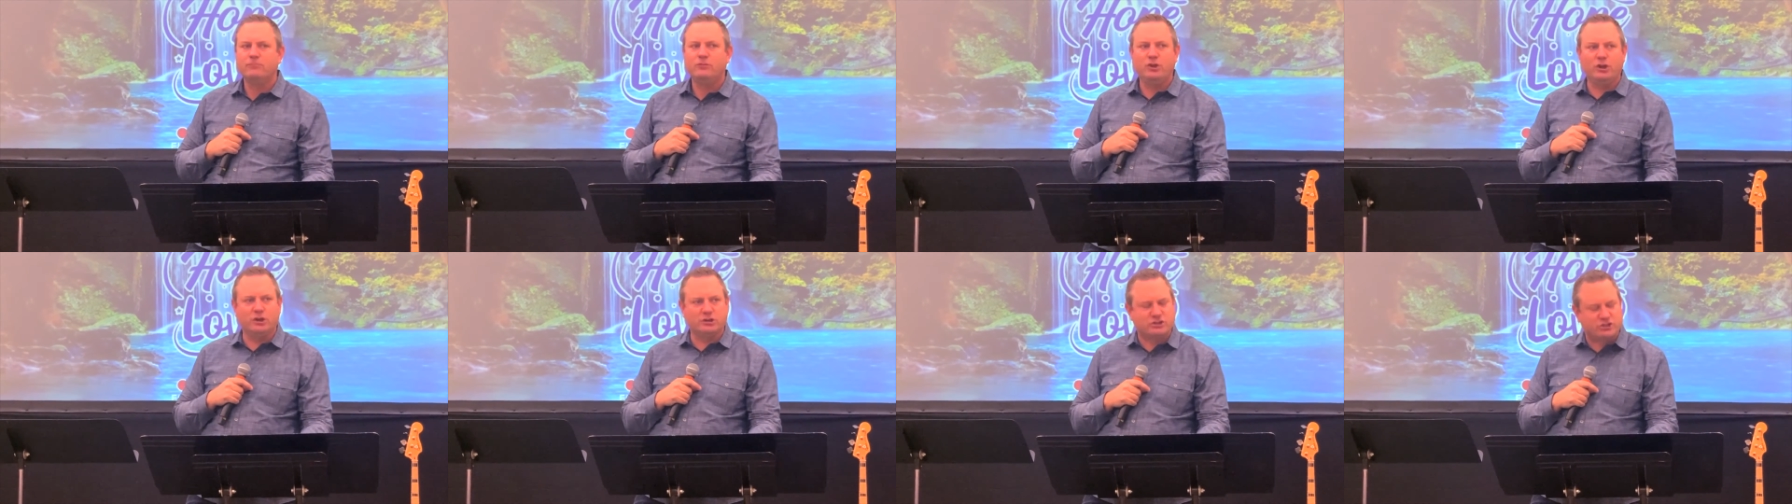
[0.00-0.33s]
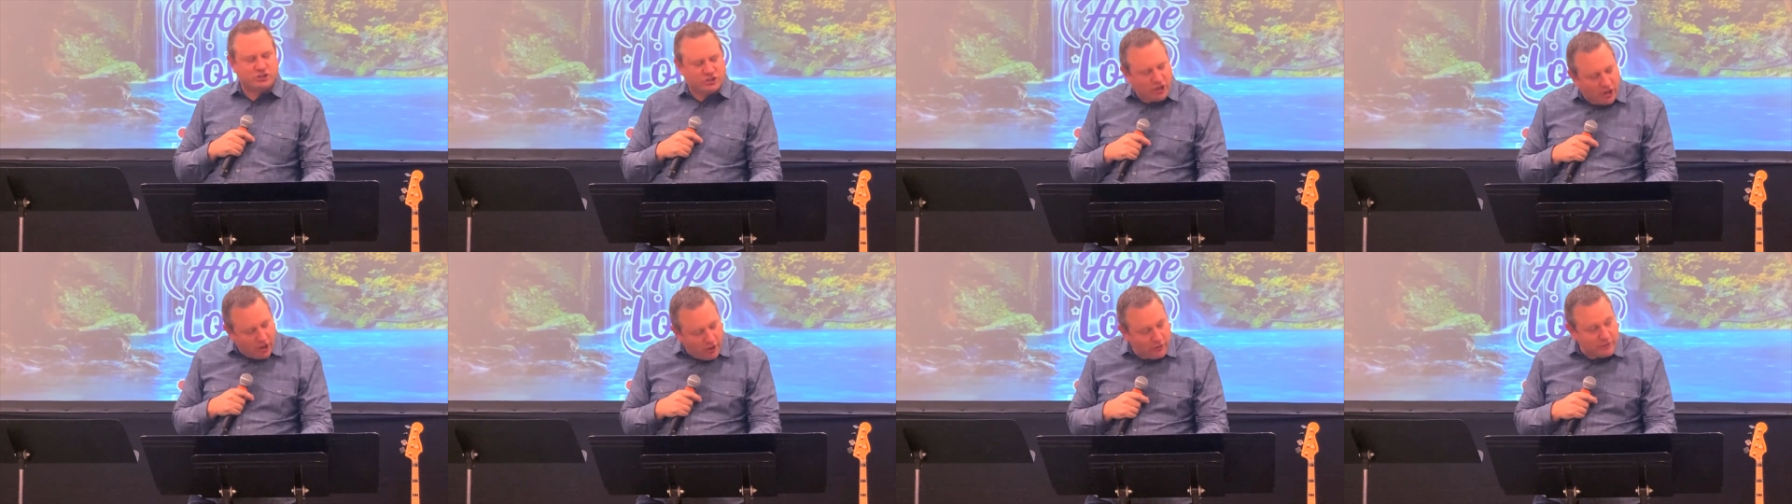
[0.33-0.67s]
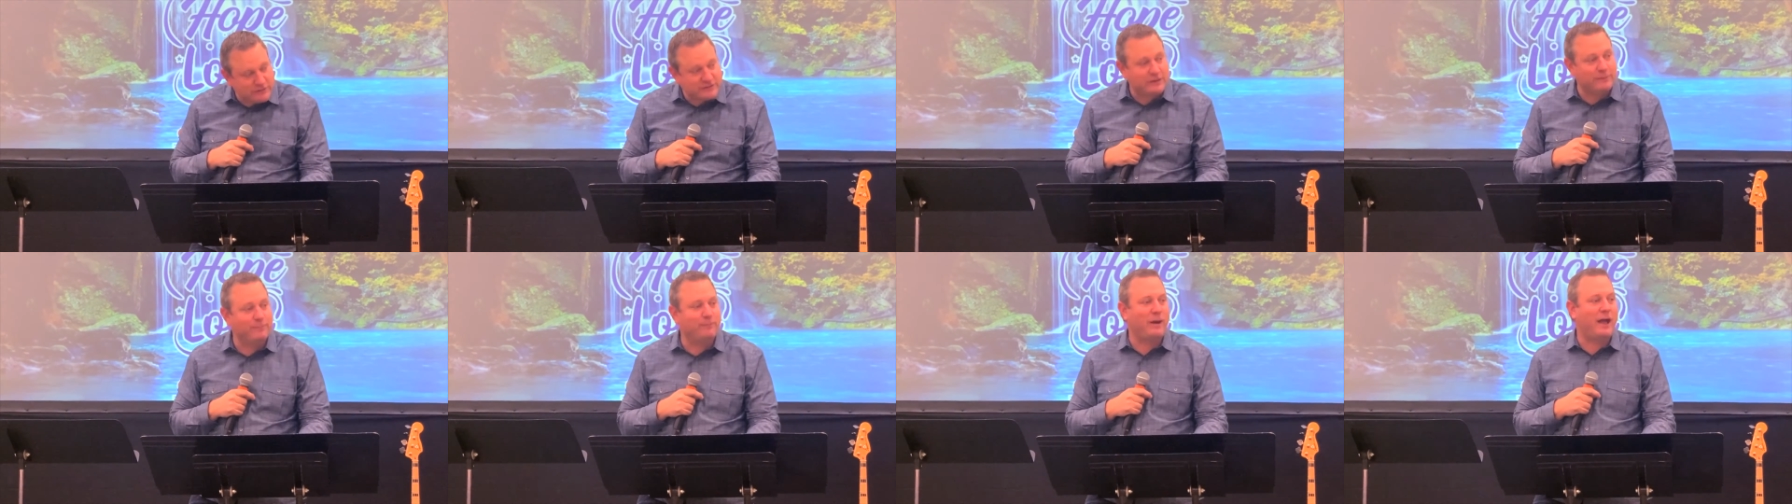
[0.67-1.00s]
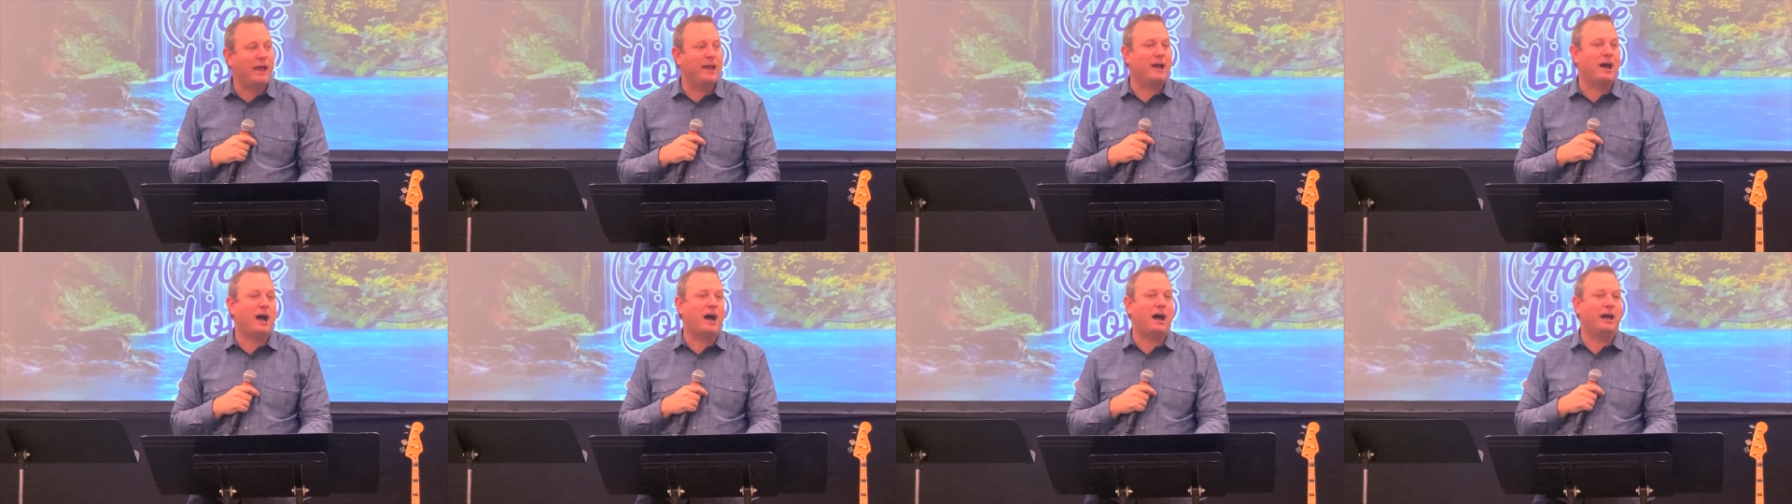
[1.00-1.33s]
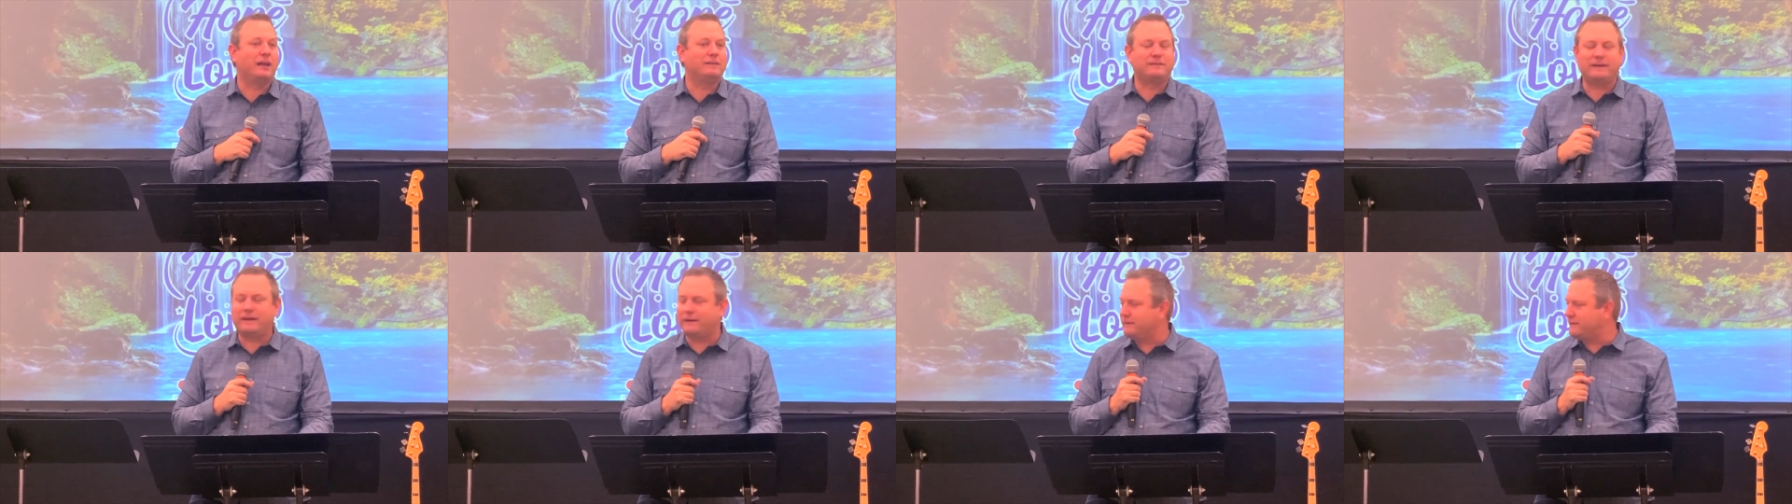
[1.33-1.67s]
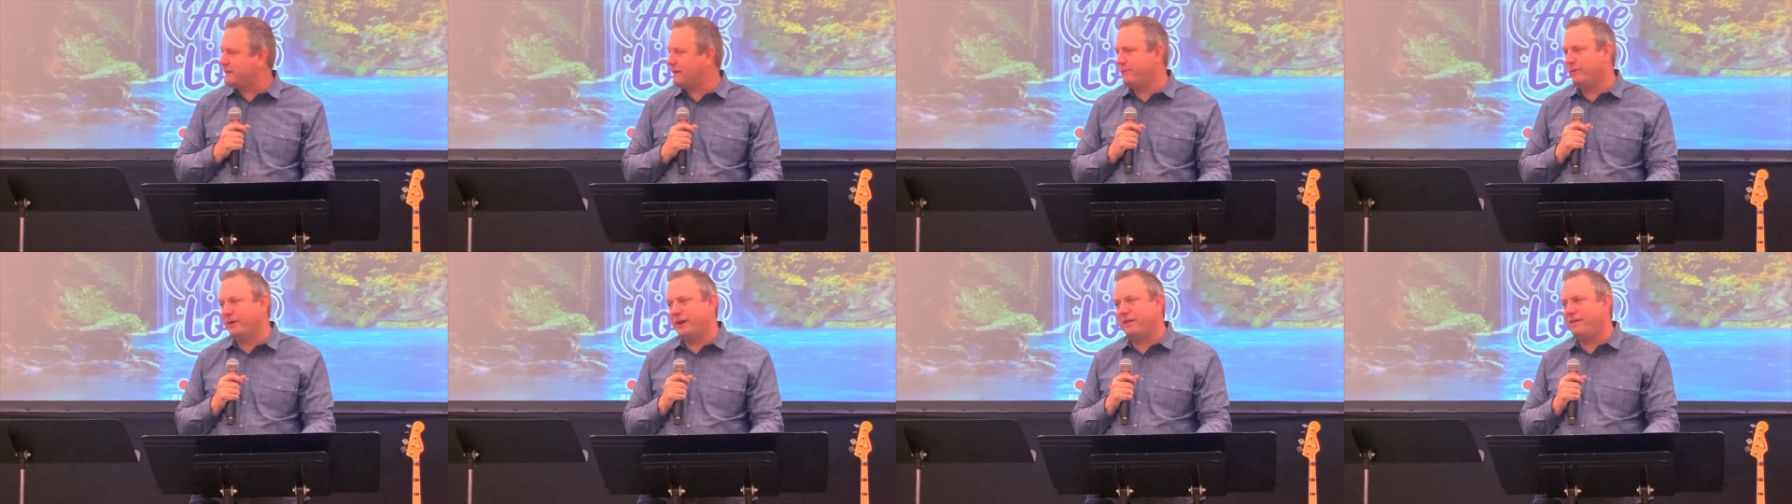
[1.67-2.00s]
You're chosen by God. Tell
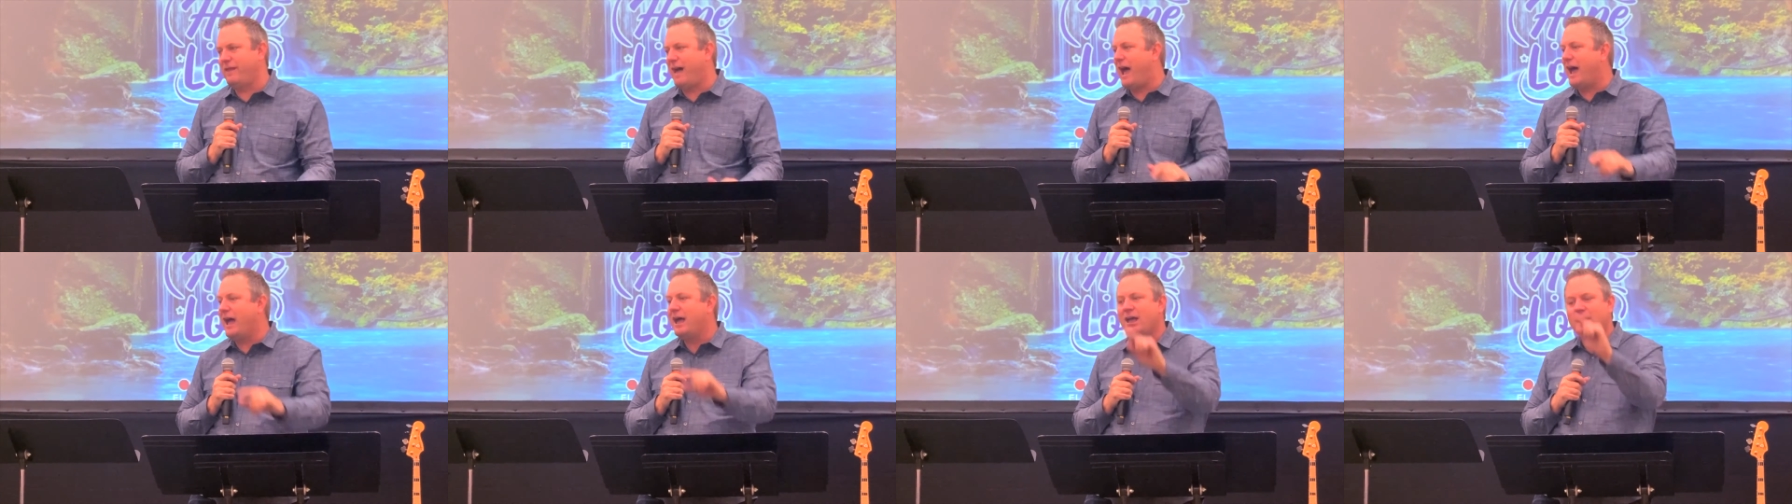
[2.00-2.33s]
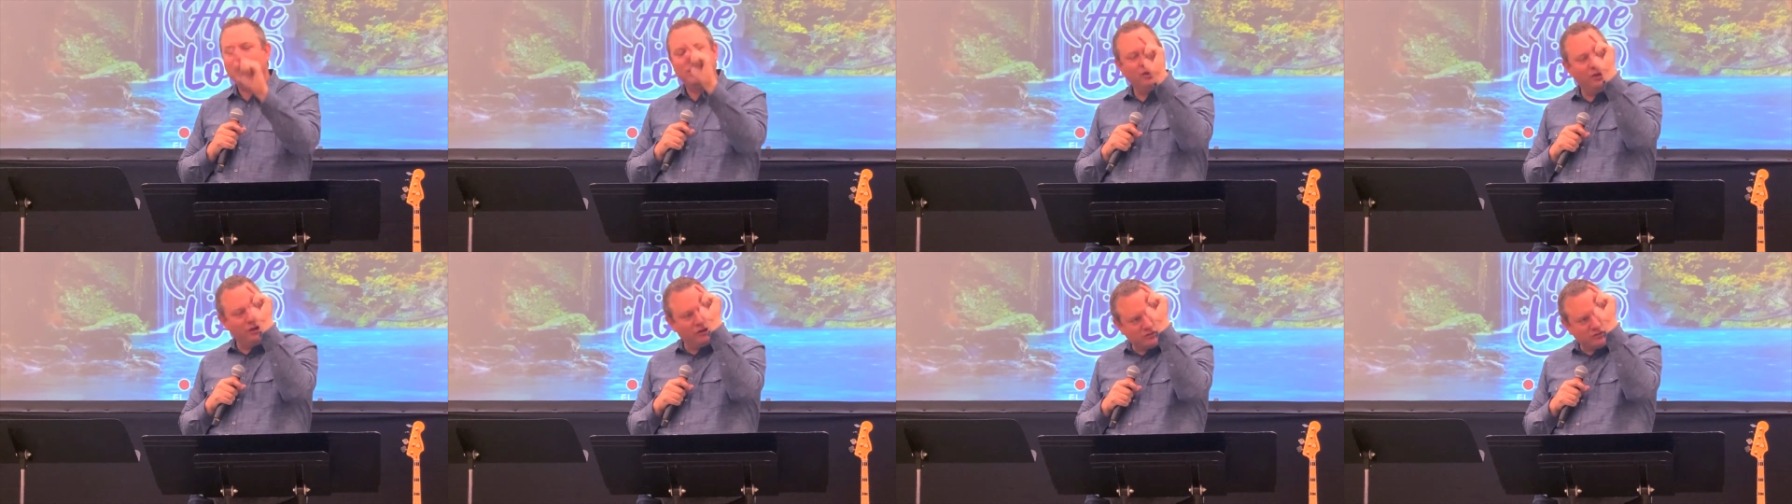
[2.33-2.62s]
somebody that.